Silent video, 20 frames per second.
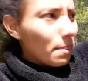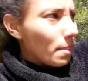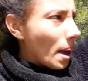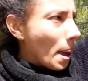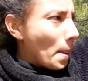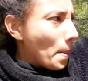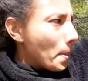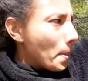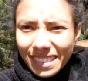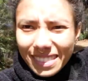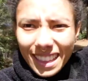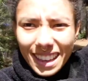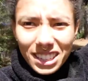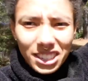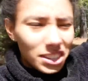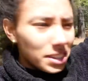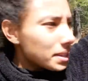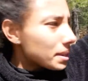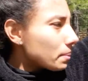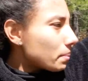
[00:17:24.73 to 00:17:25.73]
But
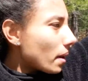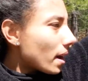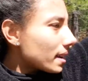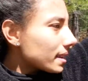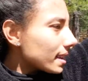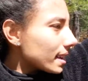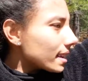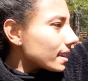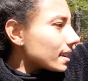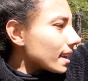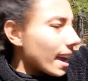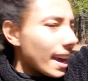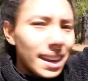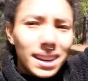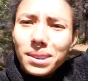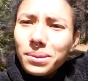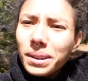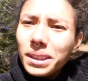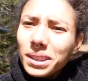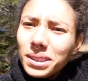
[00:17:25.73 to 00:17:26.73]
that's just the process,
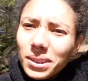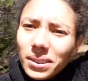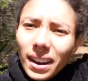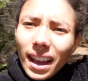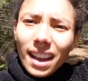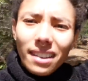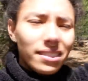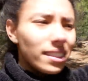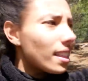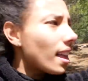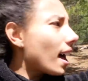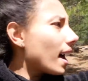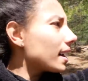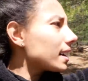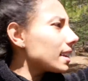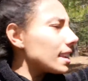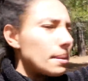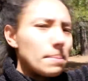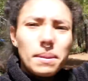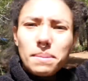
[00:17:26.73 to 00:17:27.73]
and when you don't have a lot,
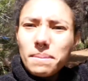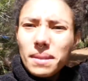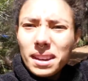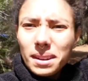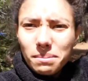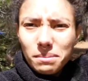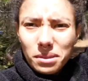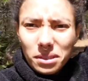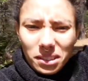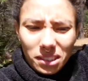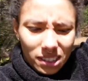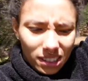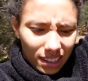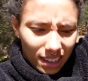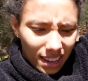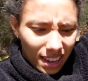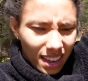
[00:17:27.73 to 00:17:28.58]
keep it minimal.